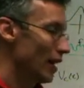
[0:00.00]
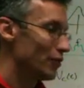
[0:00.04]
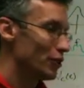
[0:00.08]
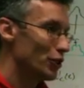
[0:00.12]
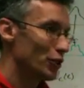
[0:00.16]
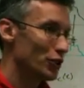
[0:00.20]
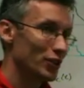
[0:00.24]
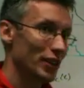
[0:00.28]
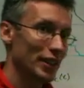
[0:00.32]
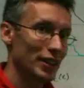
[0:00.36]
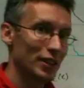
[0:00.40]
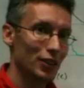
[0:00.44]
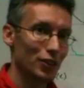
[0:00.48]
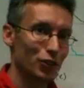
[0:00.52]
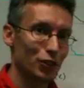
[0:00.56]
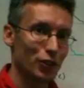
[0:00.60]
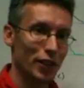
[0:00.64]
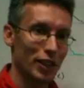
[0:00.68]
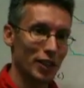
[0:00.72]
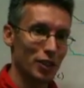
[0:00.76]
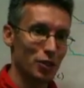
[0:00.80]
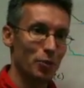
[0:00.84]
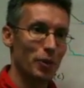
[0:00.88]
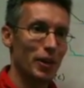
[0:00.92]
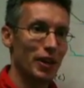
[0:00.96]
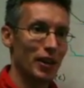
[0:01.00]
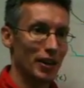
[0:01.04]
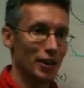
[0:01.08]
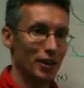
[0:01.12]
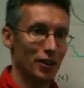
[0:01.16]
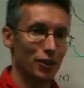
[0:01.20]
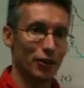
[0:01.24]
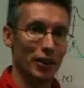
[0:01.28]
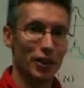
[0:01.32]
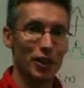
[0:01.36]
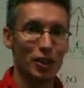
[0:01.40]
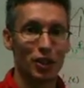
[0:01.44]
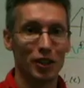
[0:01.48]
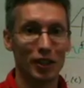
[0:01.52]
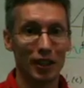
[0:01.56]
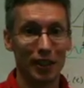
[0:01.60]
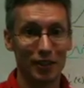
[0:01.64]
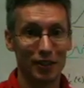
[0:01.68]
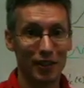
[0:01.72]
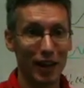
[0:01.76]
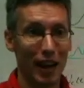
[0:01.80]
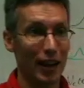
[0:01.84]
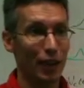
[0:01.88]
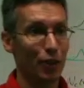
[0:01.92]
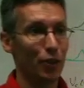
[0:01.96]
your signal transmit in a region
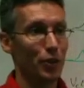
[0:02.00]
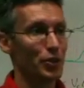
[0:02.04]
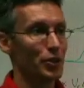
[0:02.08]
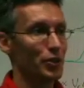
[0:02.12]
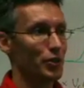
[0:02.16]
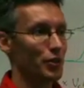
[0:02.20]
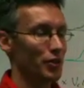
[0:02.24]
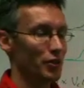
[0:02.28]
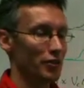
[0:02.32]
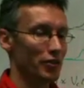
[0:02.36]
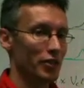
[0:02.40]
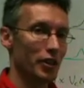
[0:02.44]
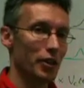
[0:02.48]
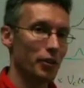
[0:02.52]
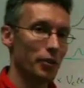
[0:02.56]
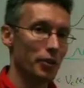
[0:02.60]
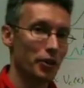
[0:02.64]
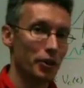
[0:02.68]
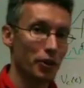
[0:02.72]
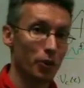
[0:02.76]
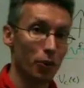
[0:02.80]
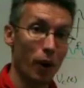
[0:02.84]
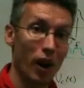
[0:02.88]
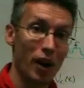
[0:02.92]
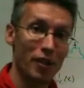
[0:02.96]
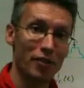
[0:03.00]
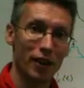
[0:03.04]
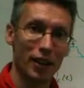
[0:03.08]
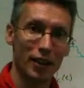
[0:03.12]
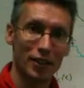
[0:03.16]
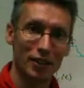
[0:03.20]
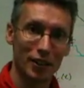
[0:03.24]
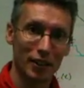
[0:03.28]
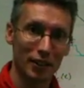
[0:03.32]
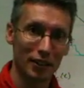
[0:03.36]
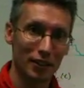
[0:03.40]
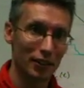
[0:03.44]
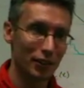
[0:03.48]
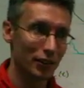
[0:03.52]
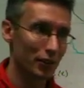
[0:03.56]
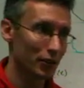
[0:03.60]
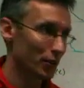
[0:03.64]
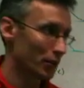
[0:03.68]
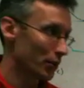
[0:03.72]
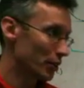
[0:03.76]
that's not going to interfere with your Wi-Fi signals